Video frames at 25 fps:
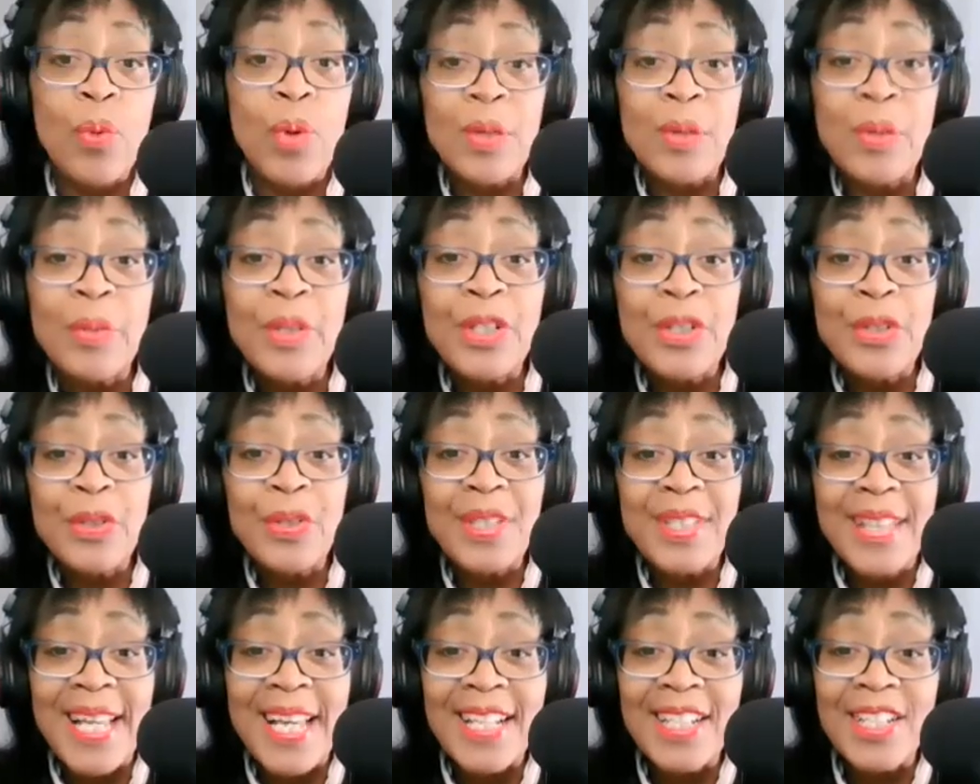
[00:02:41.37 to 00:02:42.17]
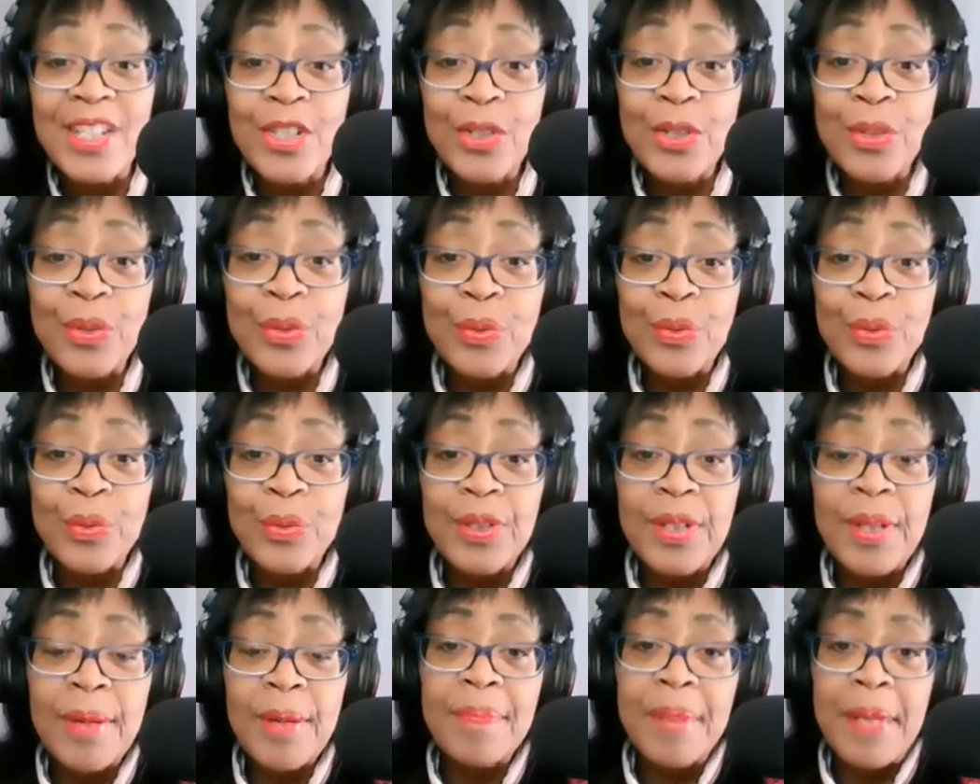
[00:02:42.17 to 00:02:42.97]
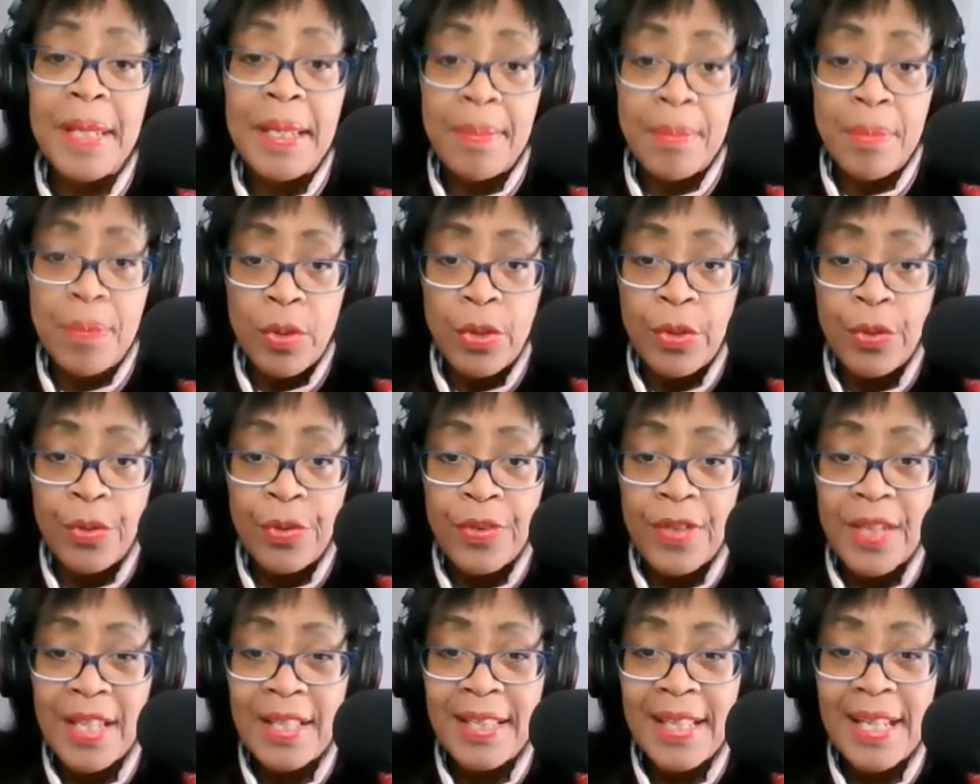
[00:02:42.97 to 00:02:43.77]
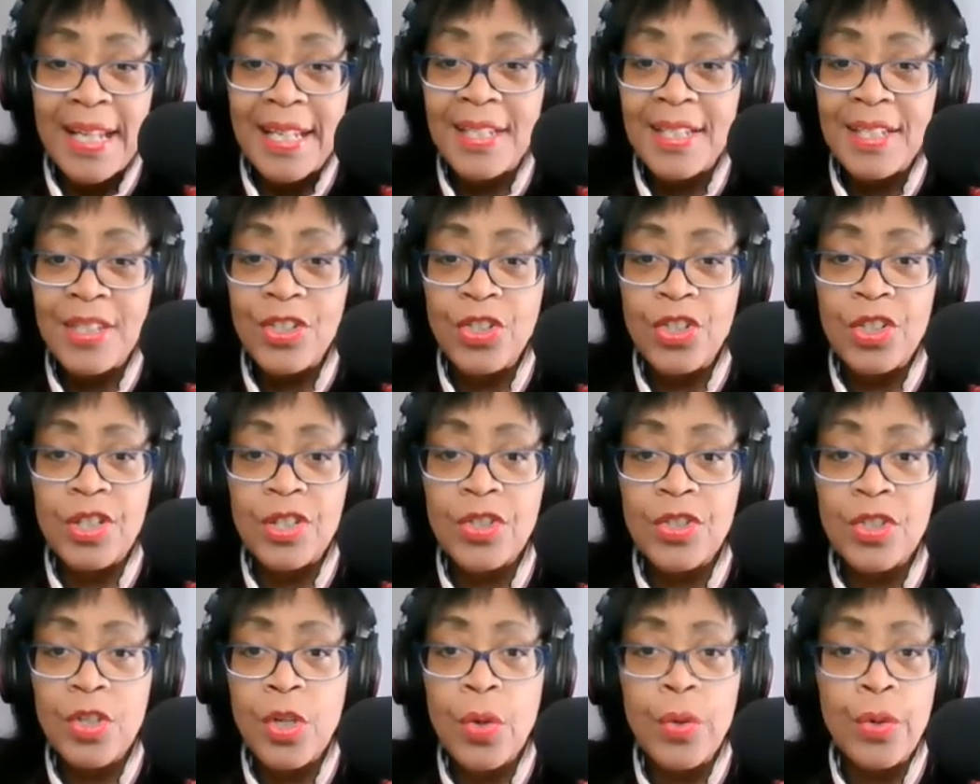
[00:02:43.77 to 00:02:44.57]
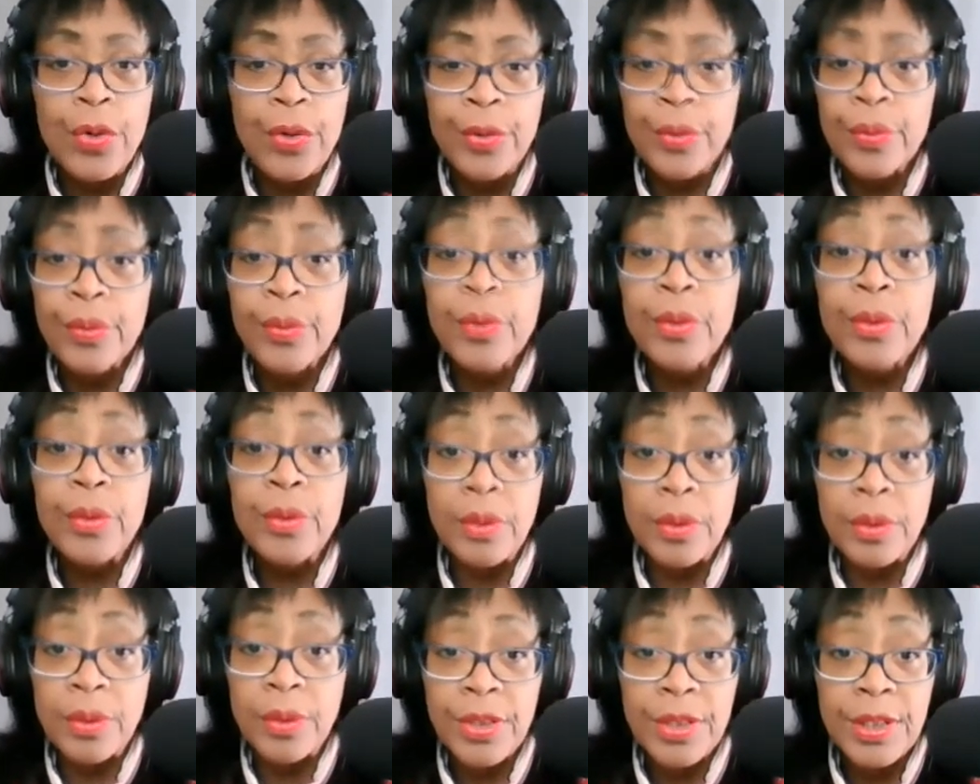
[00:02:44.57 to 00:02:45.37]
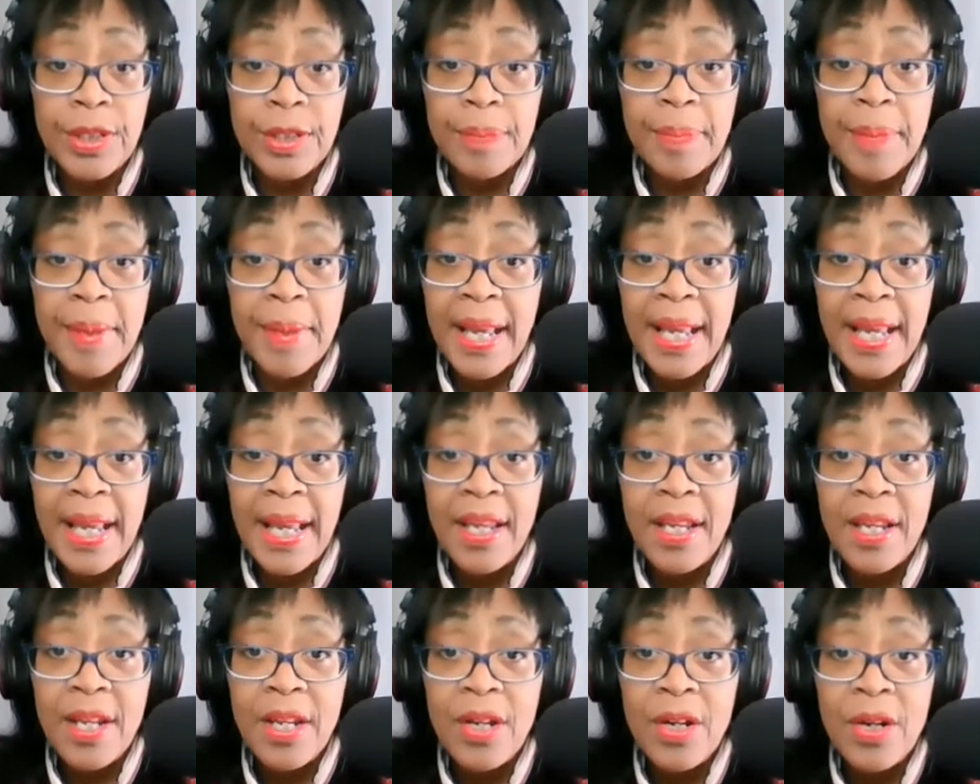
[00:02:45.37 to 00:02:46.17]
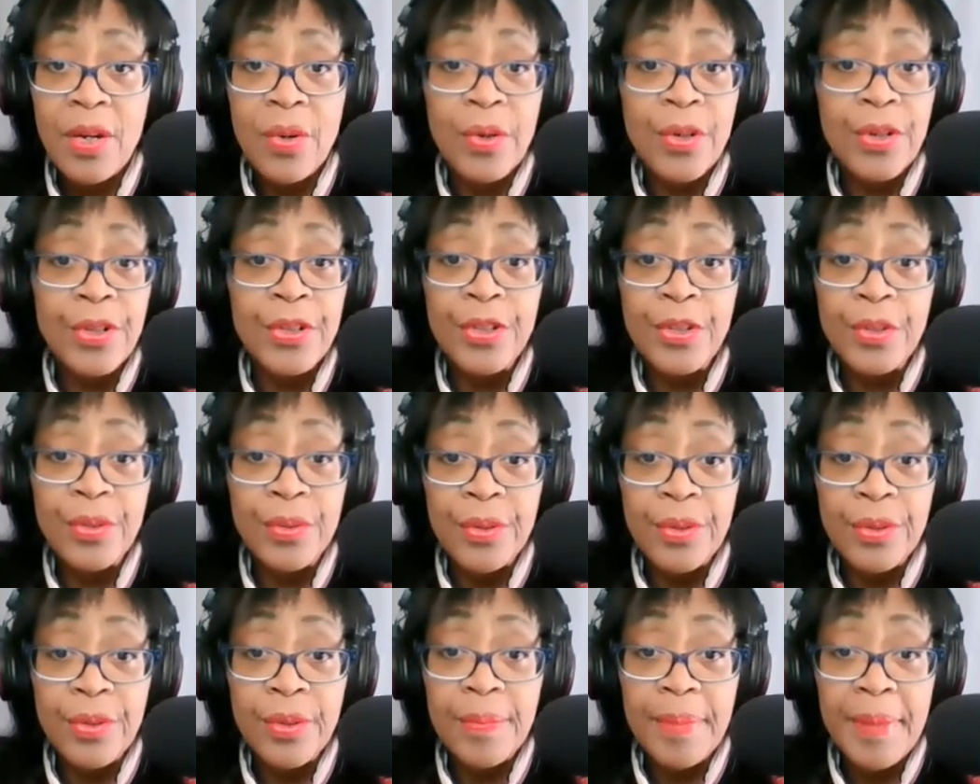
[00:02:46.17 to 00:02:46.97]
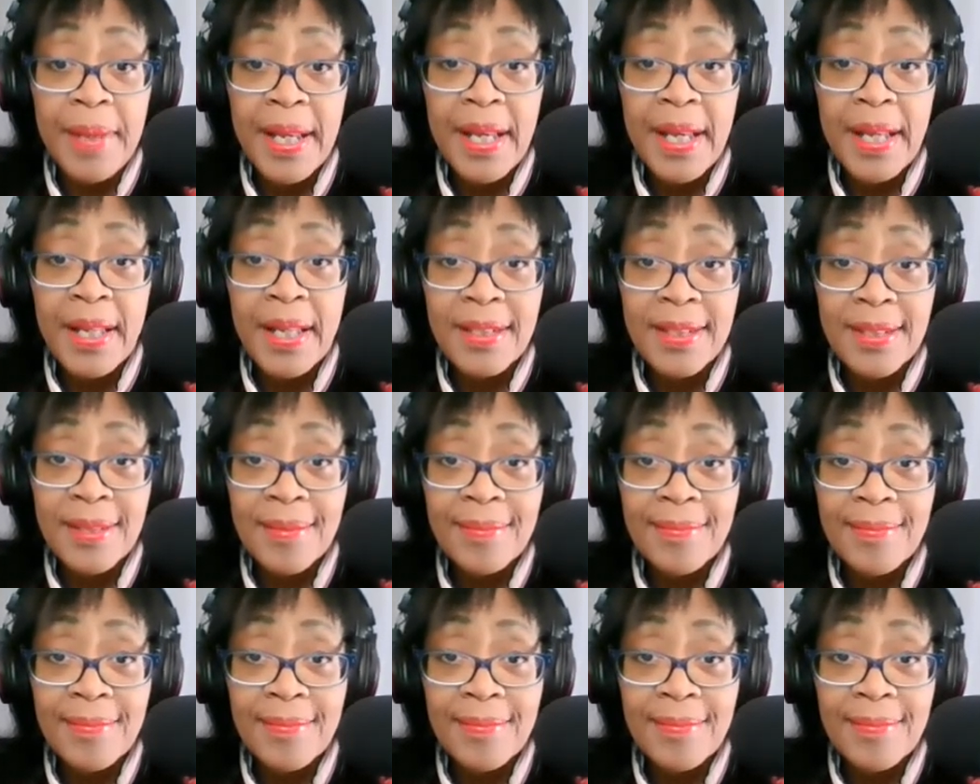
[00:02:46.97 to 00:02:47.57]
What would you say to some people who think that it is just so cruel to spay or neuter a pet?